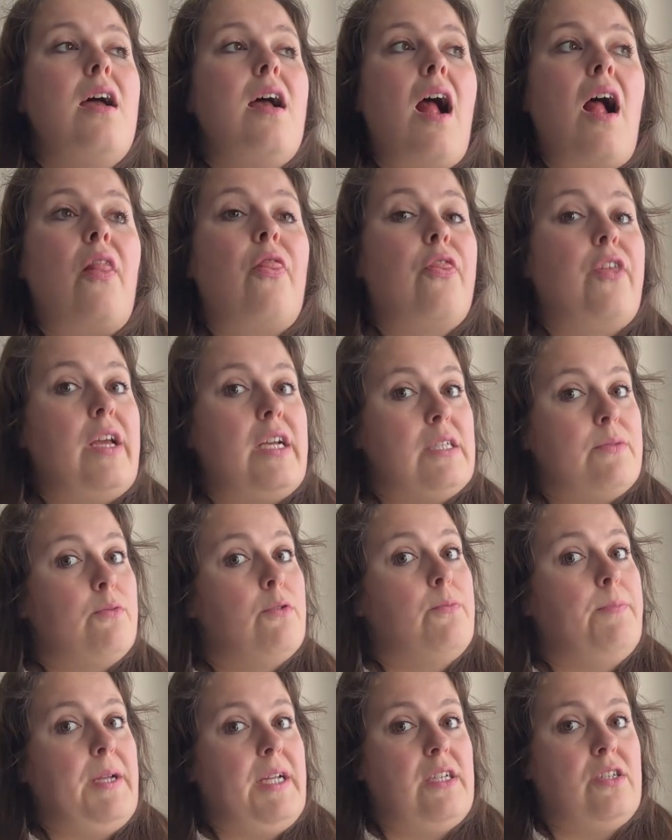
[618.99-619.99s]
And this
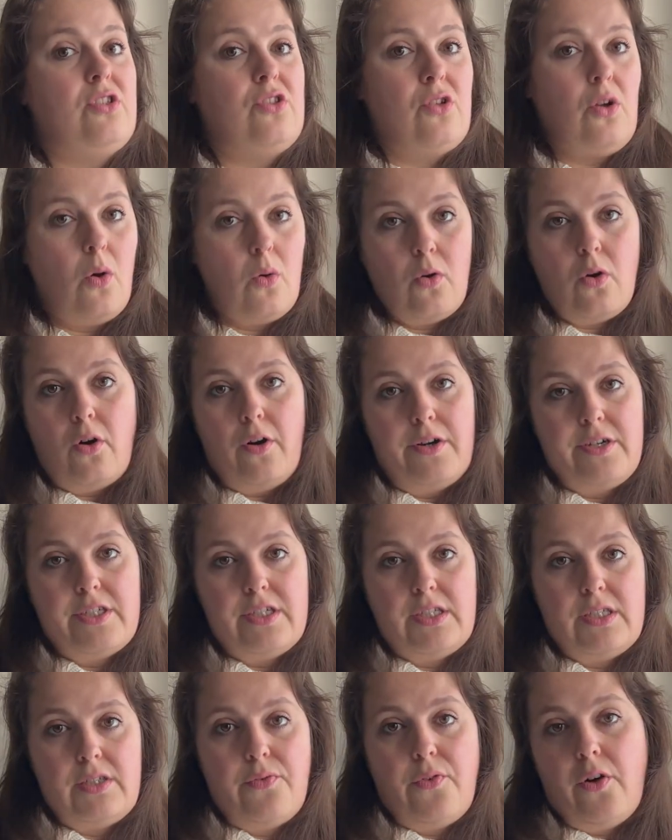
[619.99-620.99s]
would be so
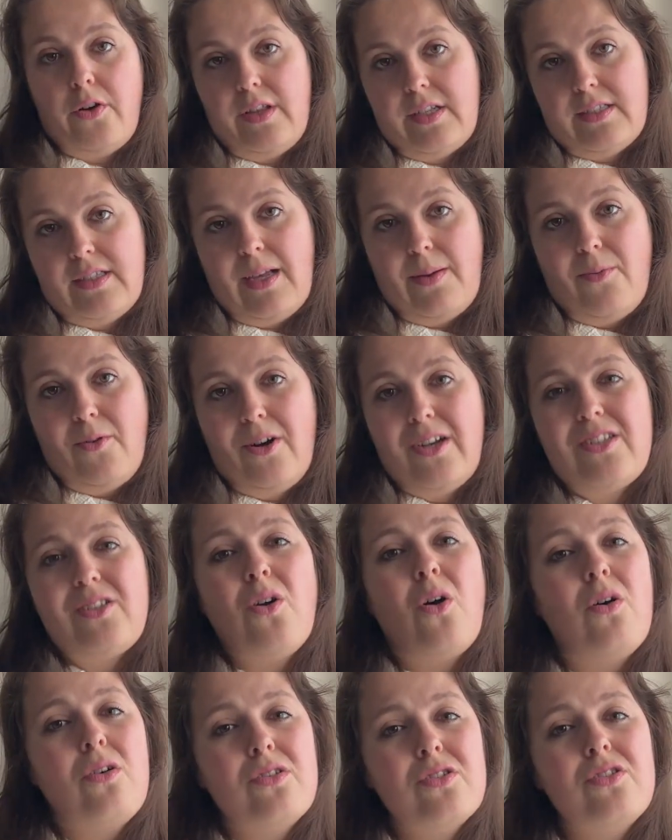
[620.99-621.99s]
gorgeous for the summer. It's
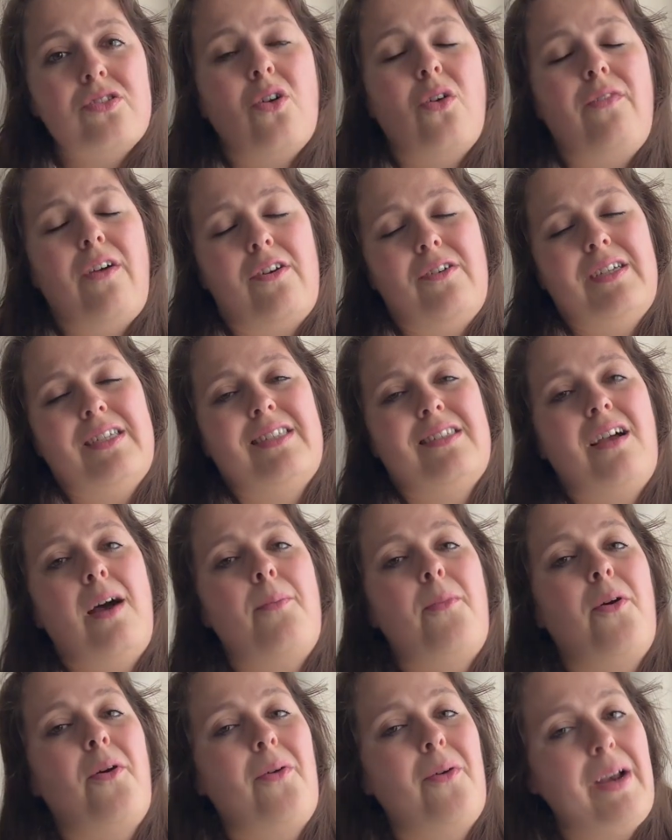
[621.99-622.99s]
also very
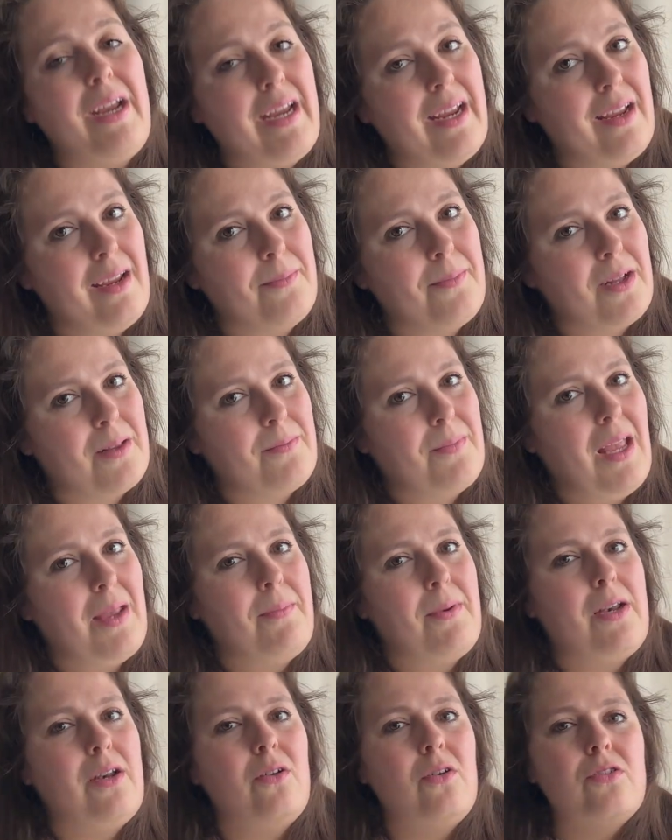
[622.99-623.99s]
summery, but
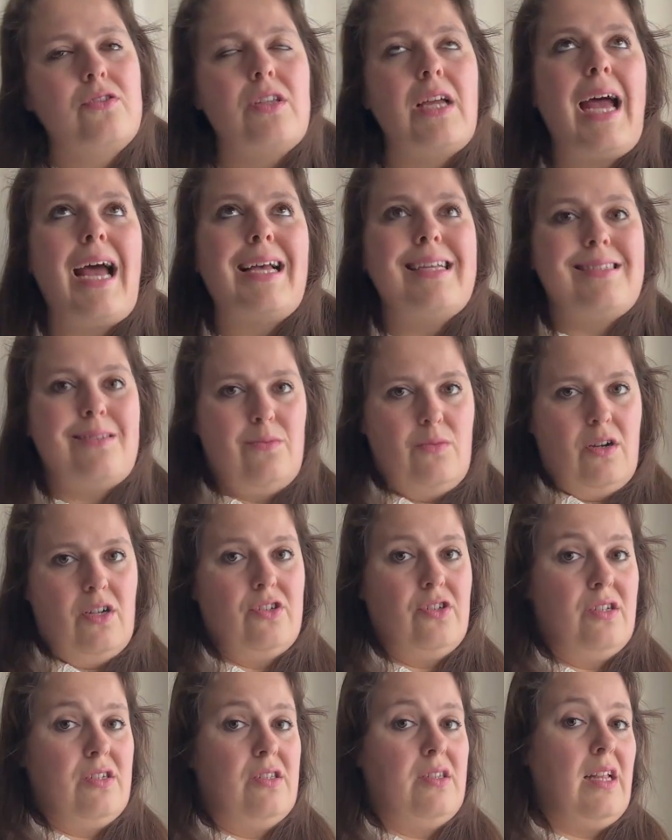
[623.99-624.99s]
maybe not as
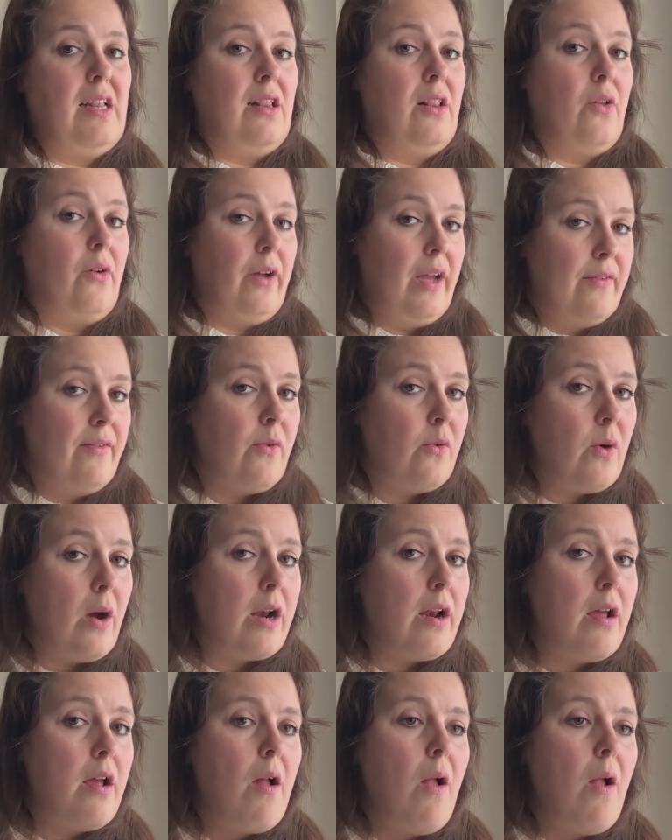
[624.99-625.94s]
much as the Loewe one.